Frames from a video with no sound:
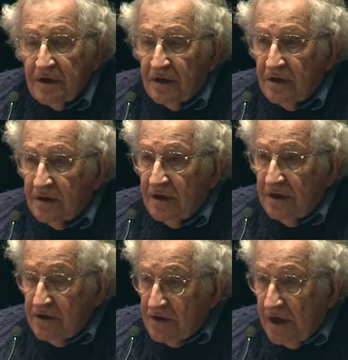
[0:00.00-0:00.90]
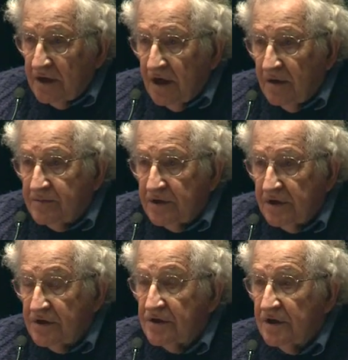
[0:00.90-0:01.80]
And the second
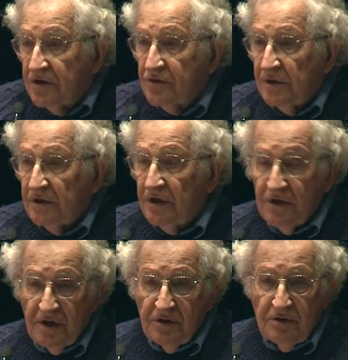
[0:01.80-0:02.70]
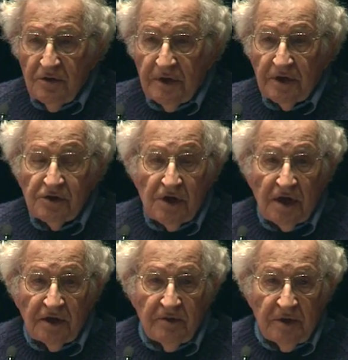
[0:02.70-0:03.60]
option is that Israel continue doing
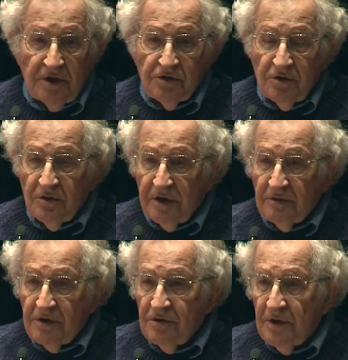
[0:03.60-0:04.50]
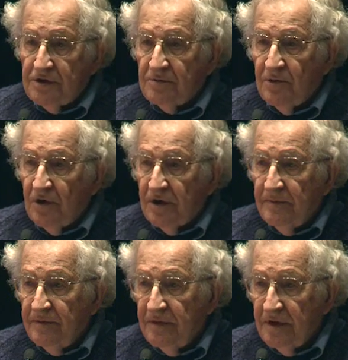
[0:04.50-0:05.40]
exactly what it's doing with U.S. support.
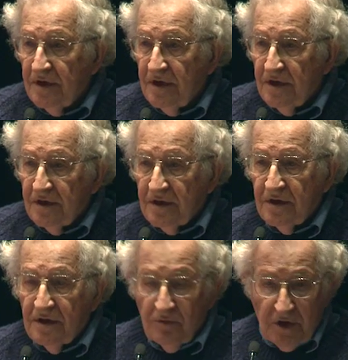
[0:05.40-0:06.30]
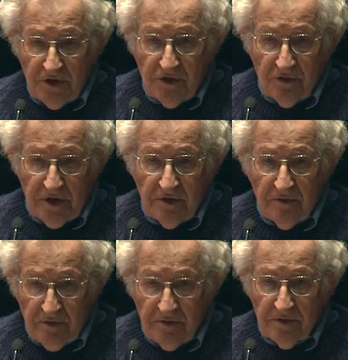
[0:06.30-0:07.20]
What it's
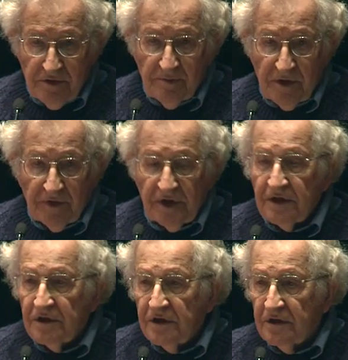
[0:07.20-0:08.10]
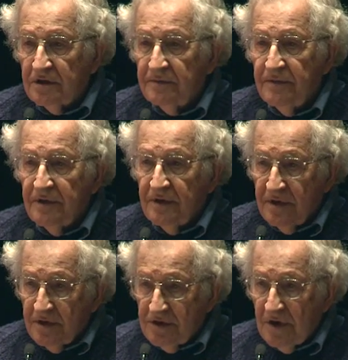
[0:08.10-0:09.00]
doing is perfectly clear,
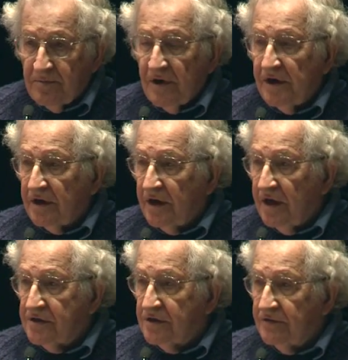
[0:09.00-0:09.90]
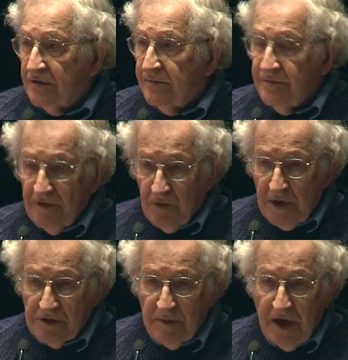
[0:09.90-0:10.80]
separating Gaza from the
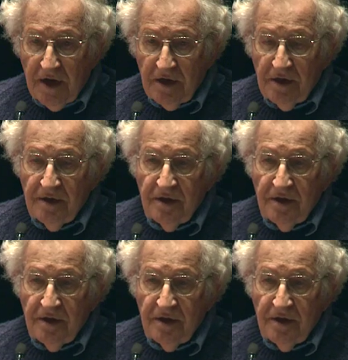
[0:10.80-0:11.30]
West Bank,